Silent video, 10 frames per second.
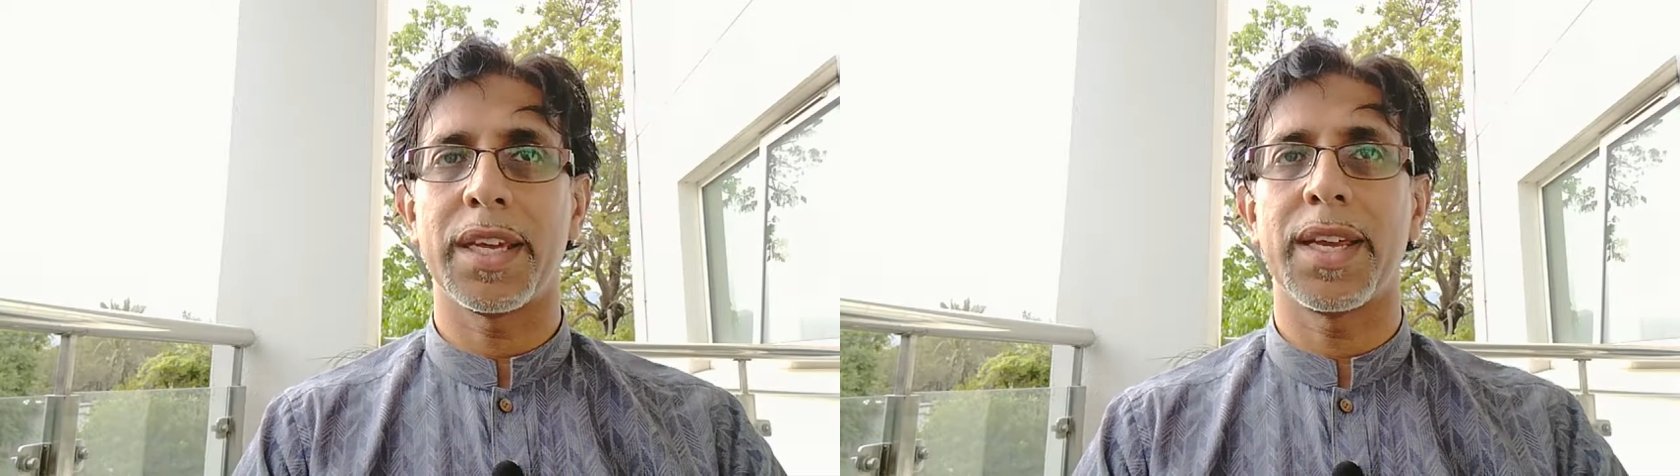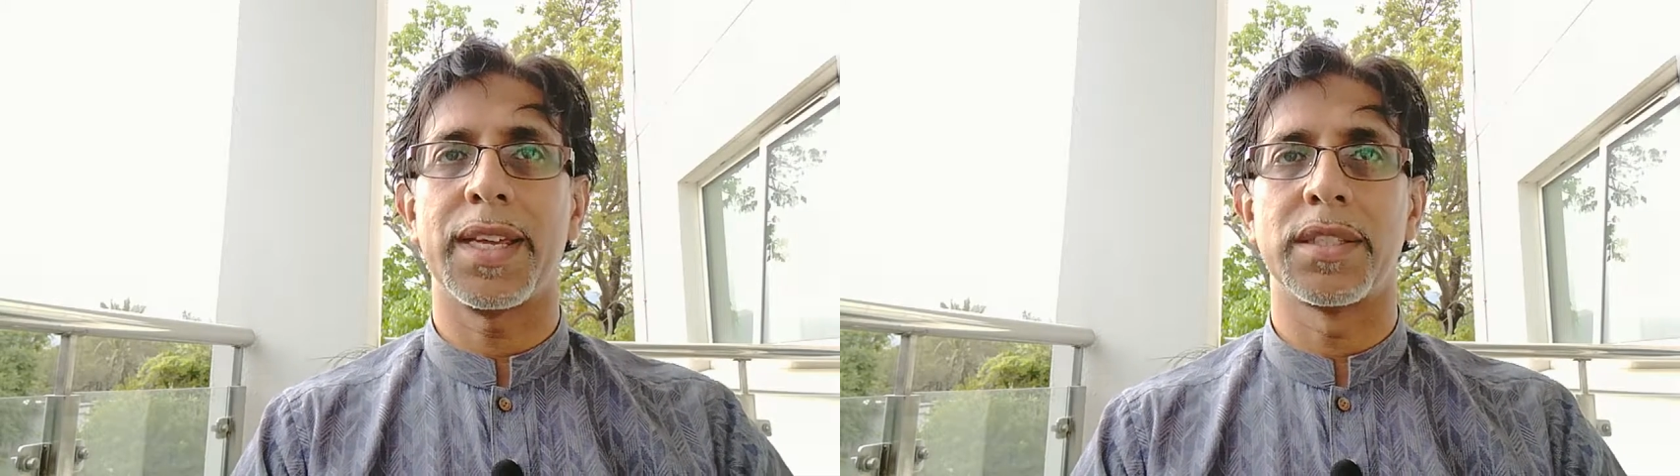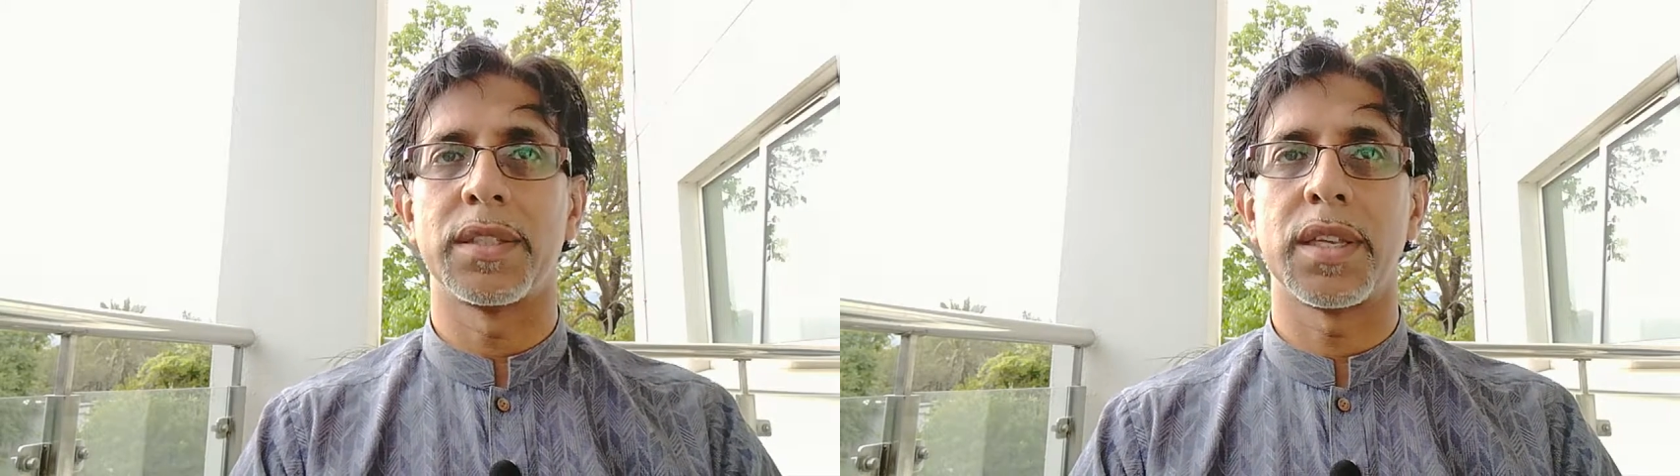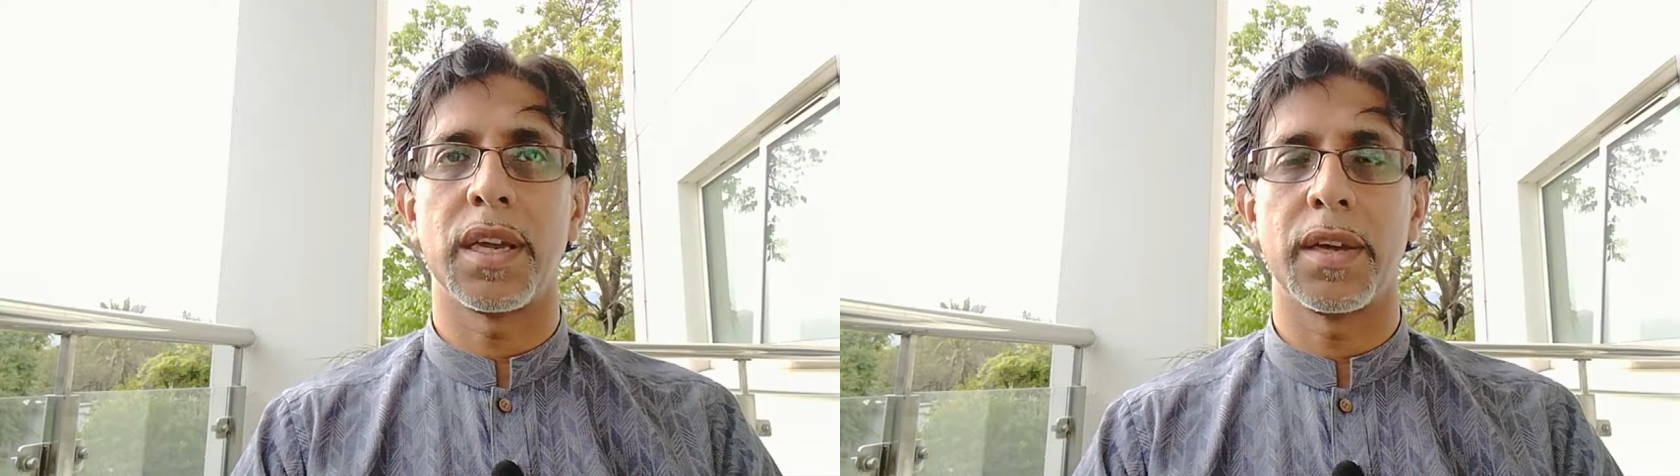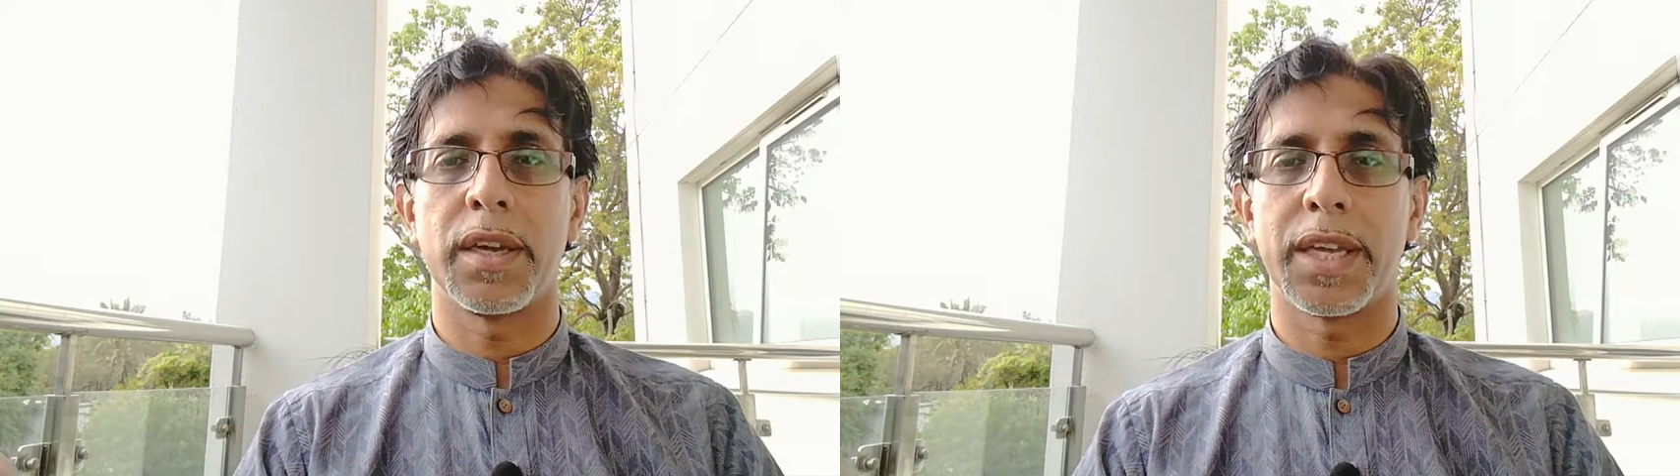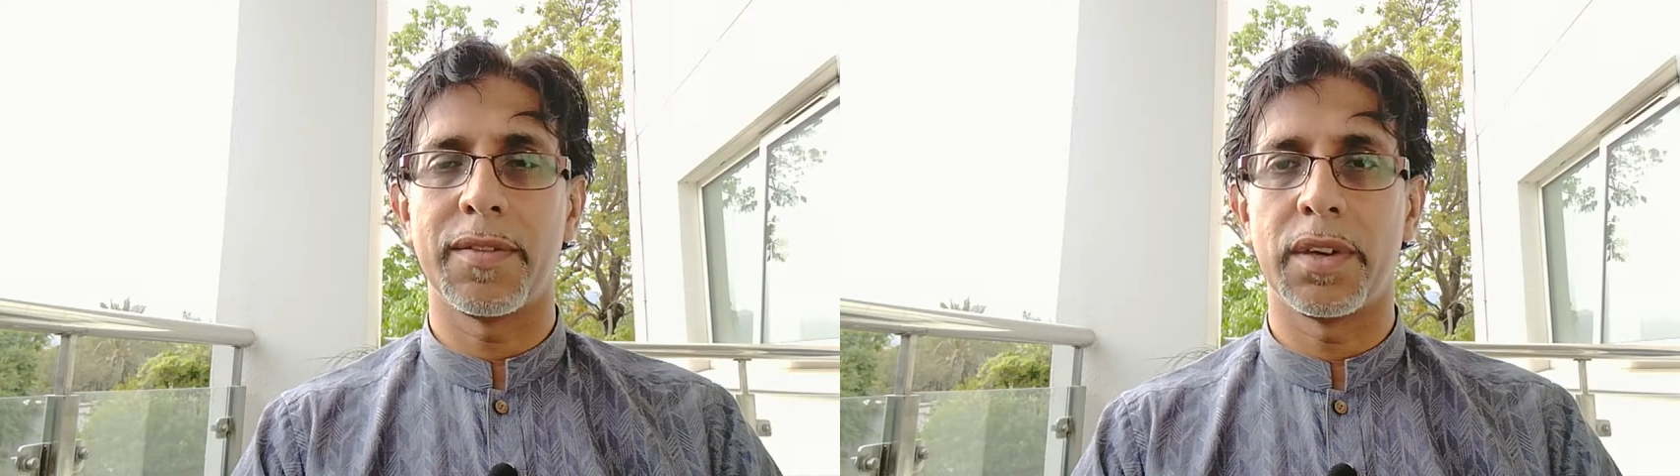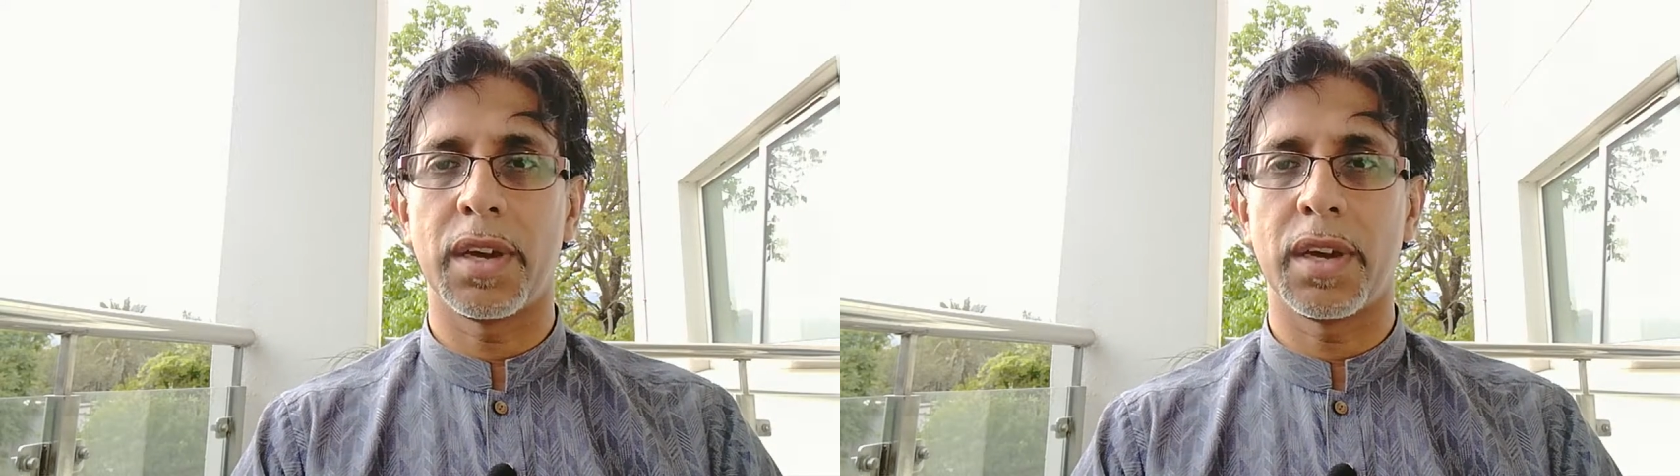he's given